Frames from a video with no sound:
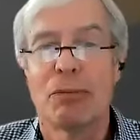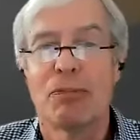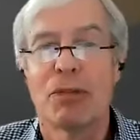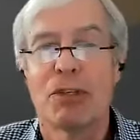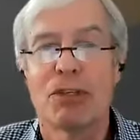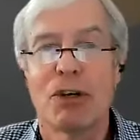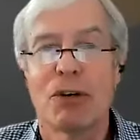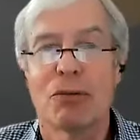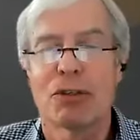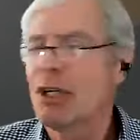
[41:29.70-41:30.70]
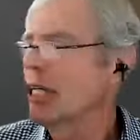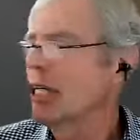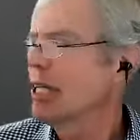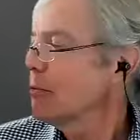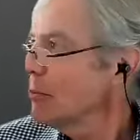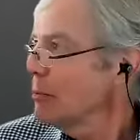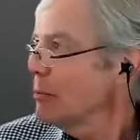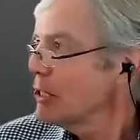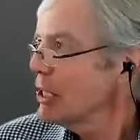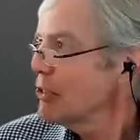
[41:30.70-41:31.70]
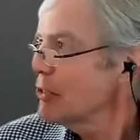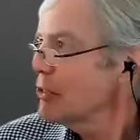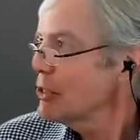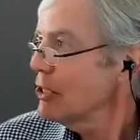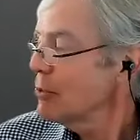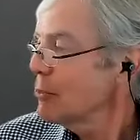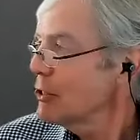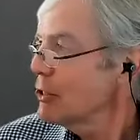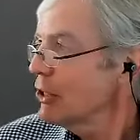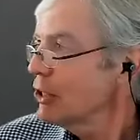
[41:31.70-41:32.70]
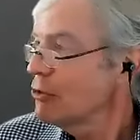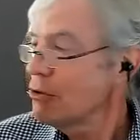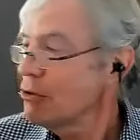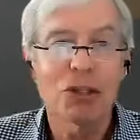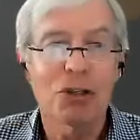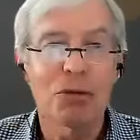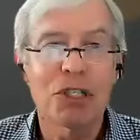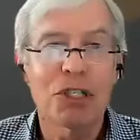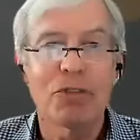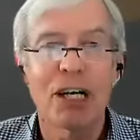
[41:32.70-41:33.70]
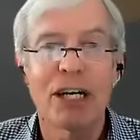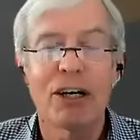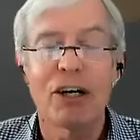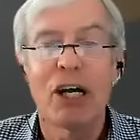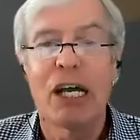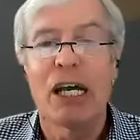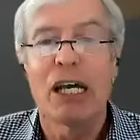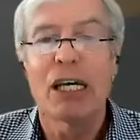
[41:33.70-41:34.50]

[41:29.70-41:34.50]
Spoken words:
Or I think it was maybe actually customer churn, and the user churn was even higher.